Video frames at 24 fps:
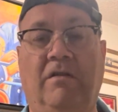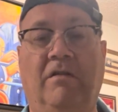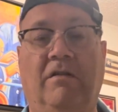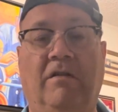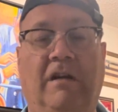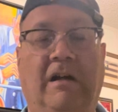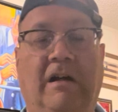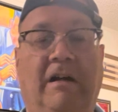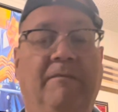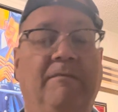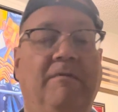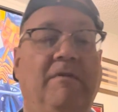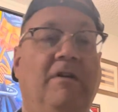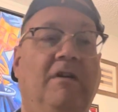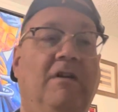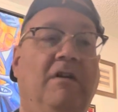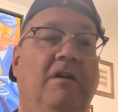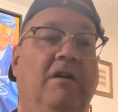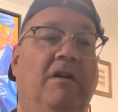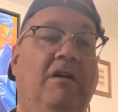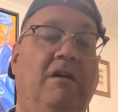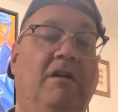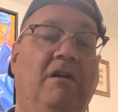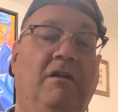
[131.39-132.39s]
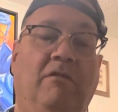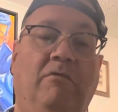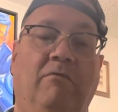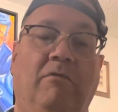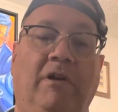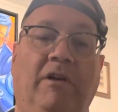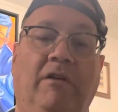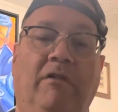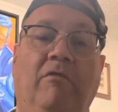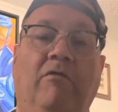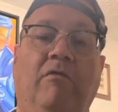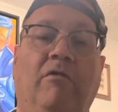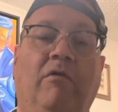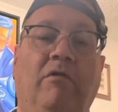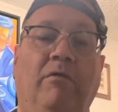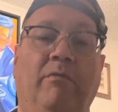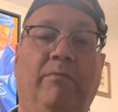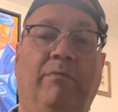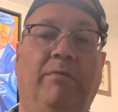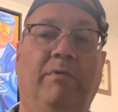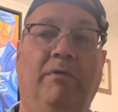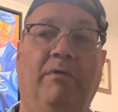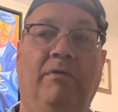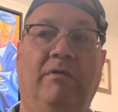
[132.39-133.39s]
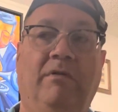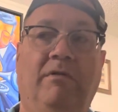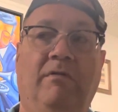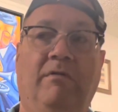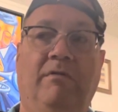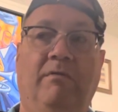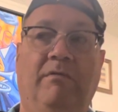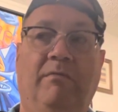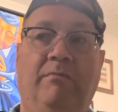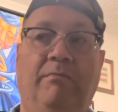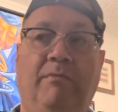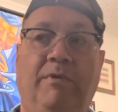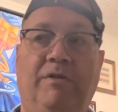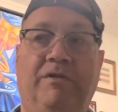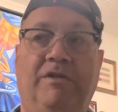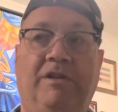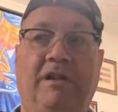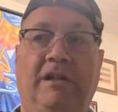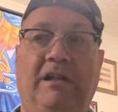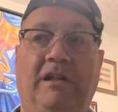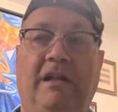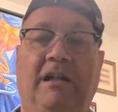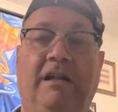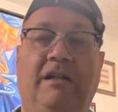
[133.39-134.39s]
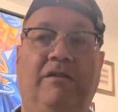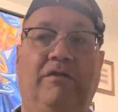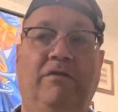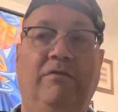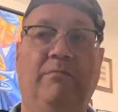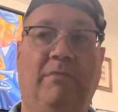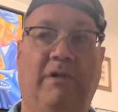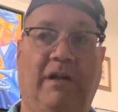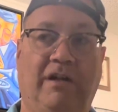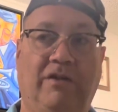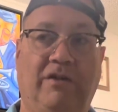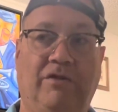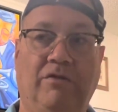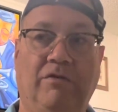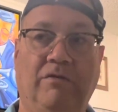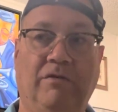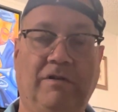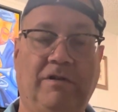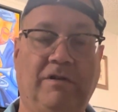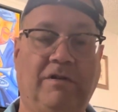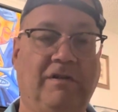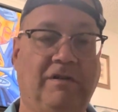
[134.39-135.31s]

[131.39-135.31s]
Okay? We group music into measures